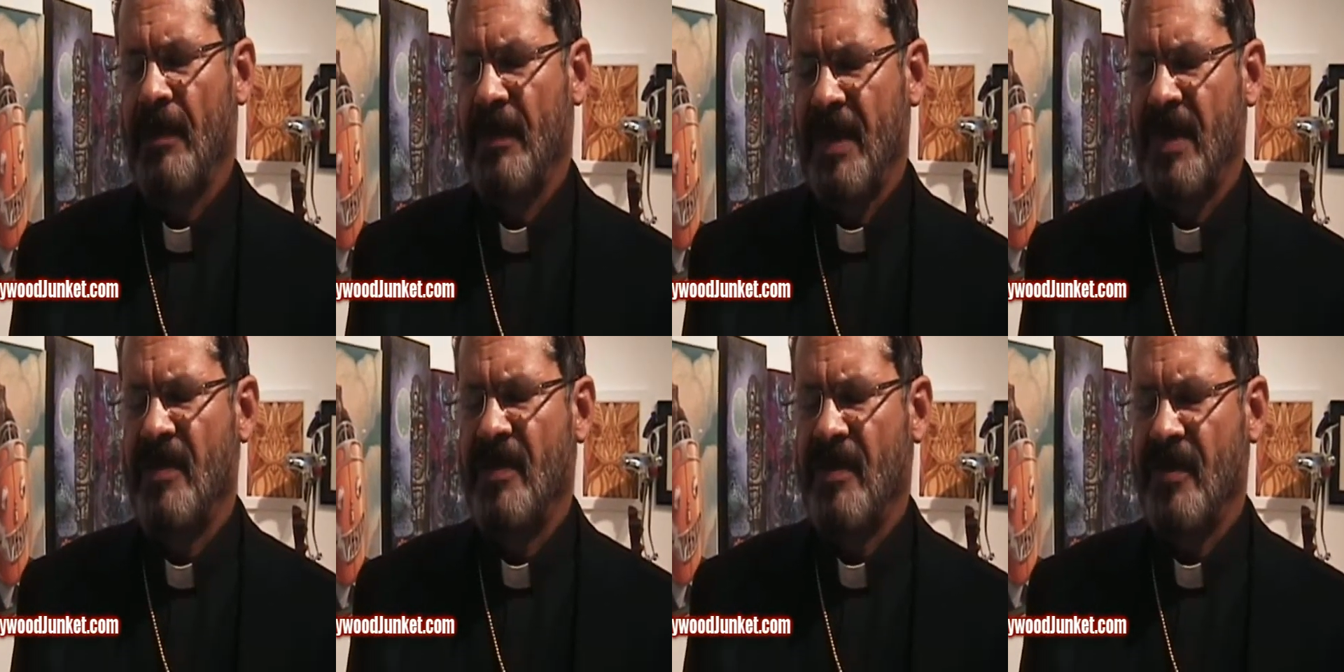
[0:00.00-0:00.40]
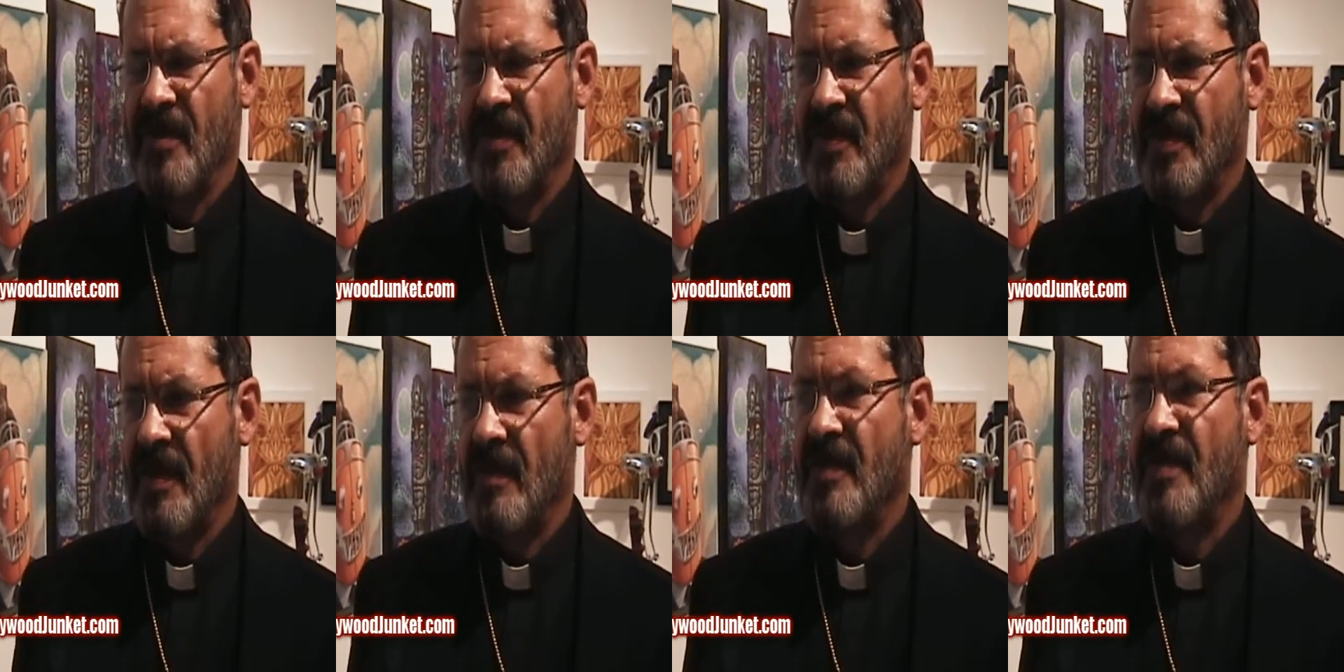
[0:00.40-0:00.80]
these are
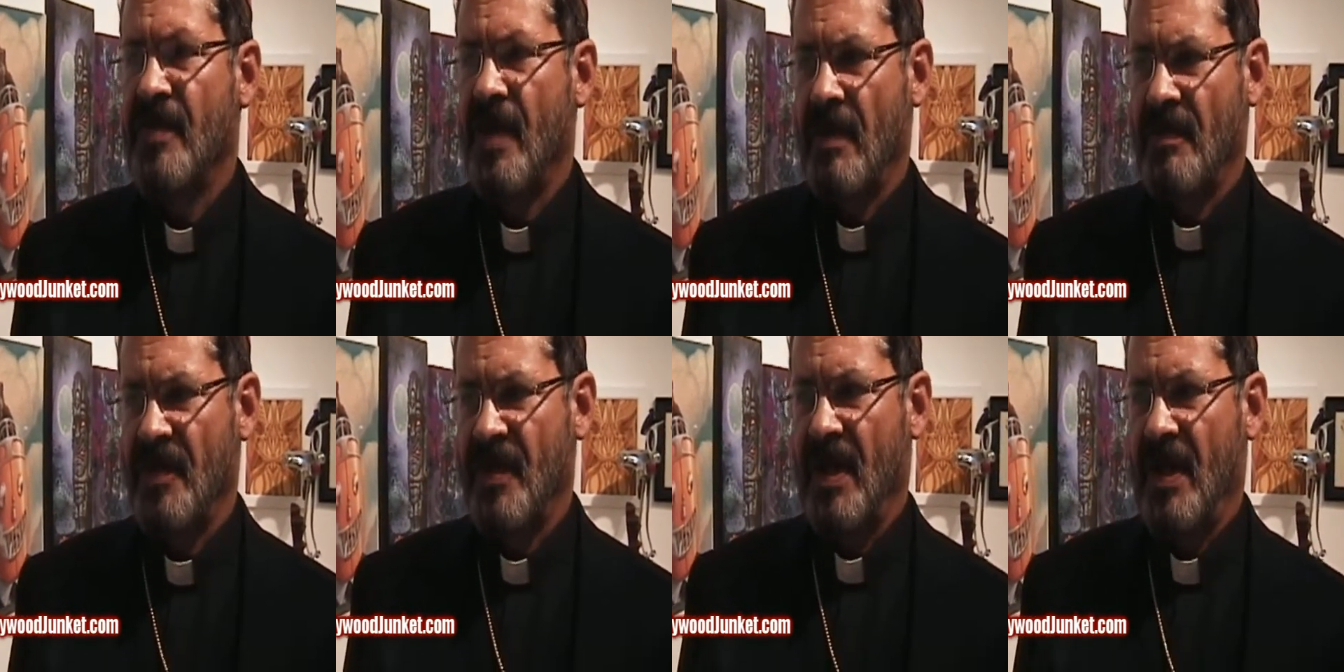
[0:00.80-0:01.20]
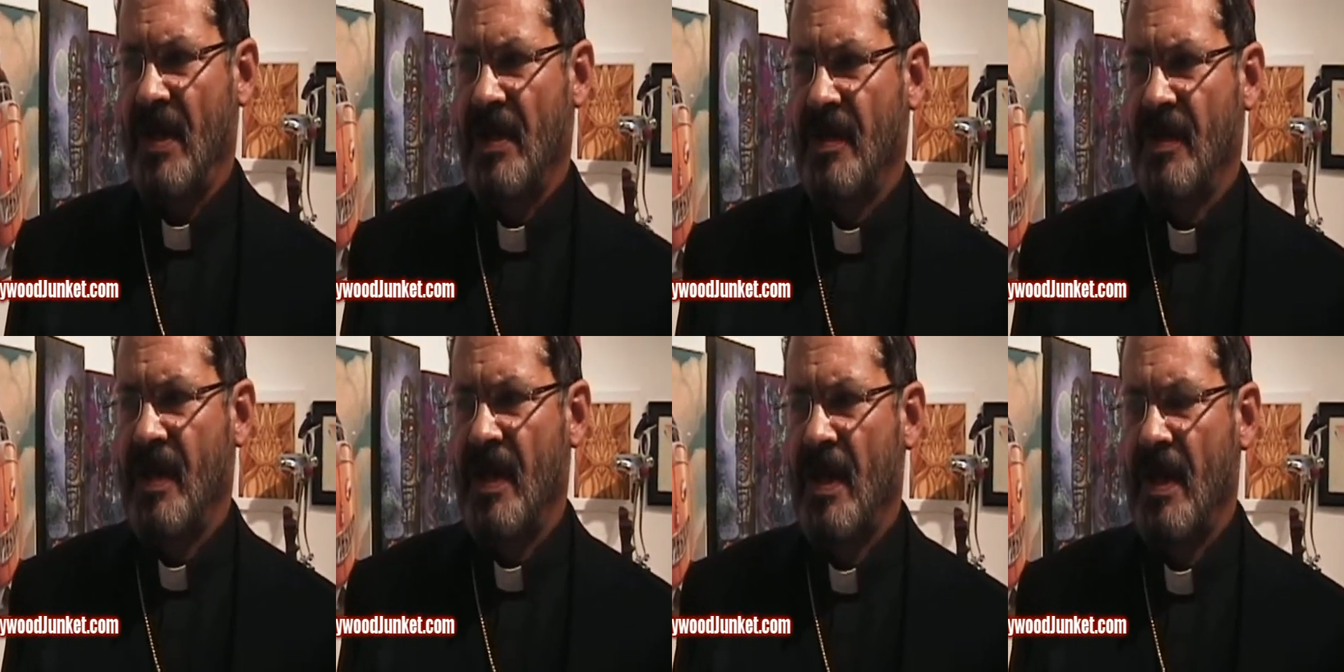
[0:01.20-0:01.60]
just some
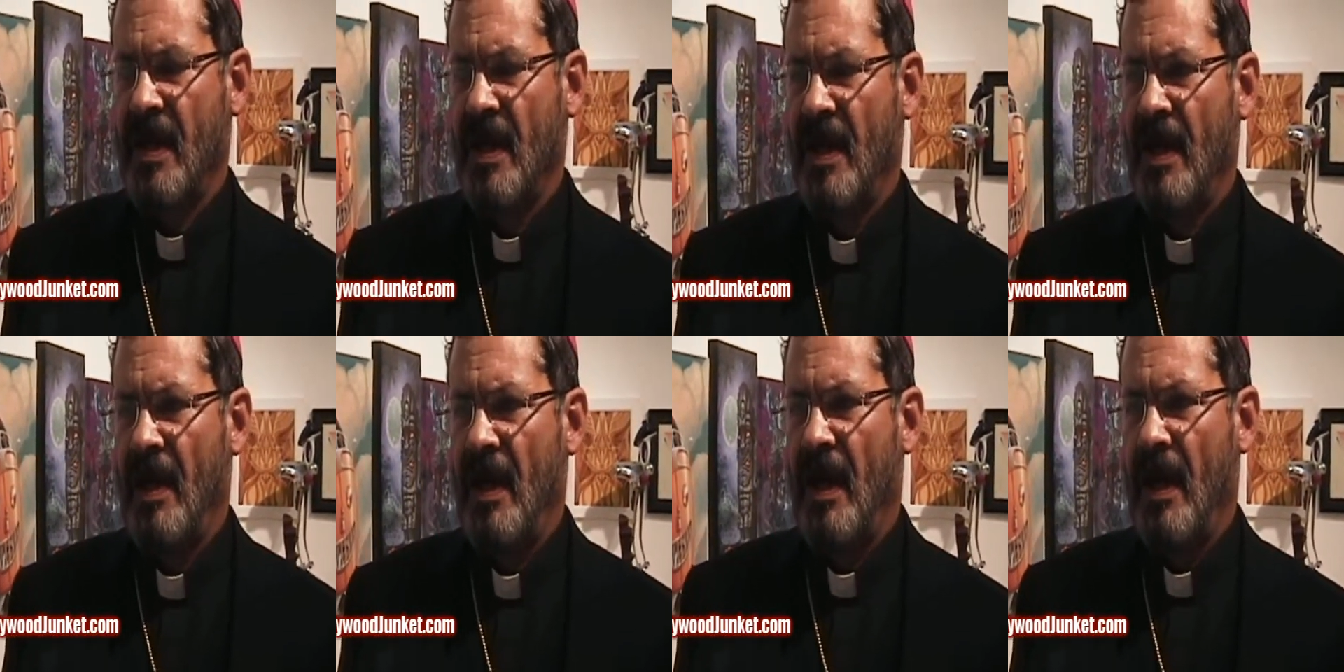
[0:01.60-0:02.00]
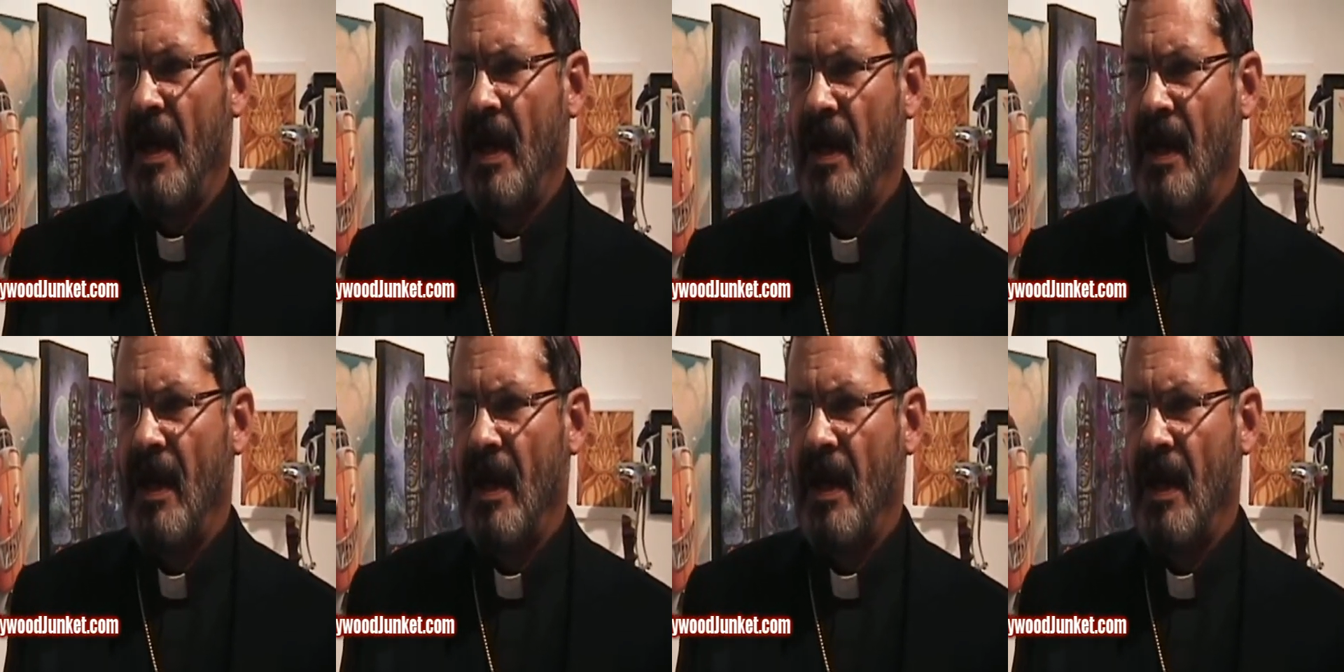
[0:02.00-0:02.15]
signs. Hmm.